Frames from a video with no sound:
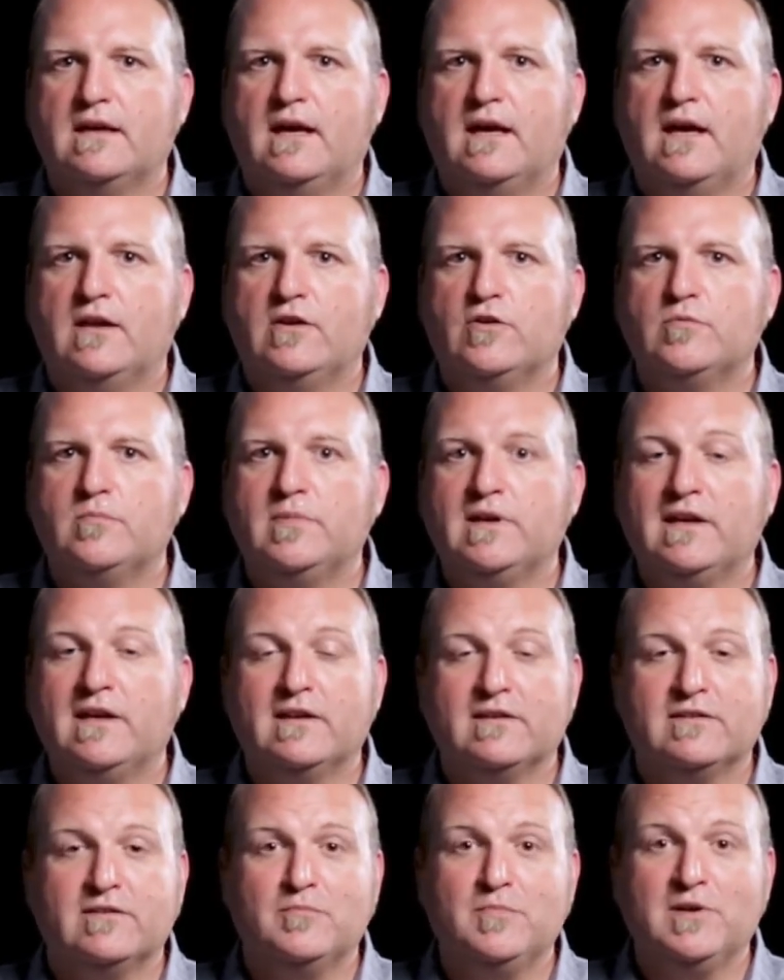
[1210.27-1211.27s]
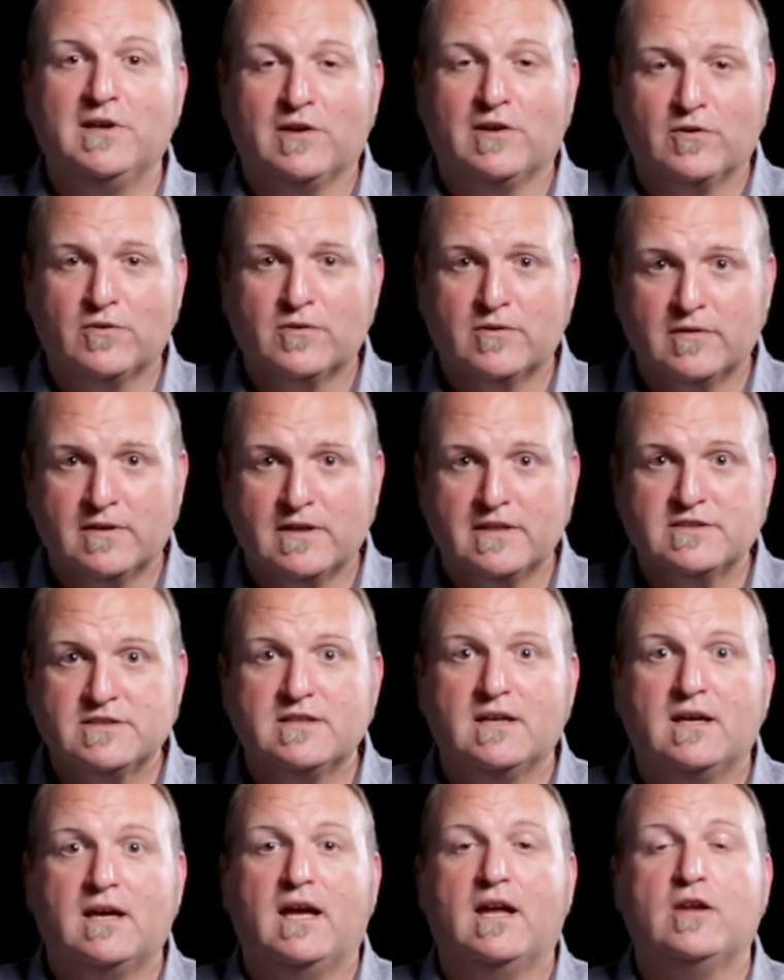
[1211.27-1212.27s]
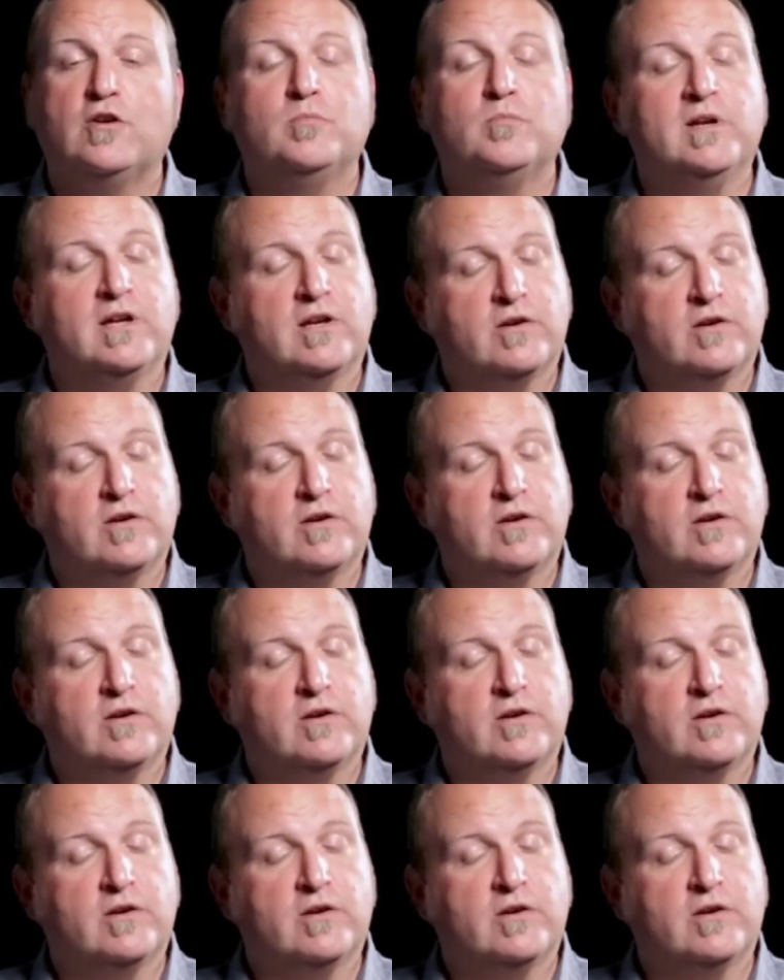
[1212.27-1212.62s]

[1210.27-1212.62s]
and you'll begin to be encouraged, and you'll be